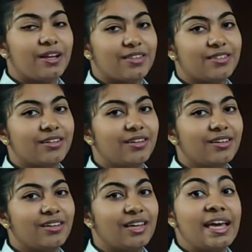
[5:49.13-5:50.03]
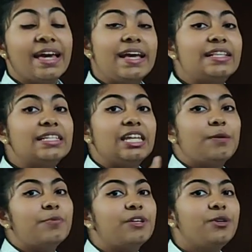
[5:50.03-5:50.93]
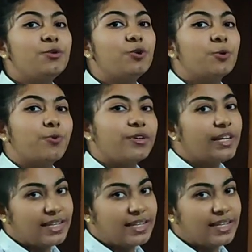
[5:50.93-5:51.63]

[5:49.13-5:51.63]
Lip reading: cluster its neighboring core point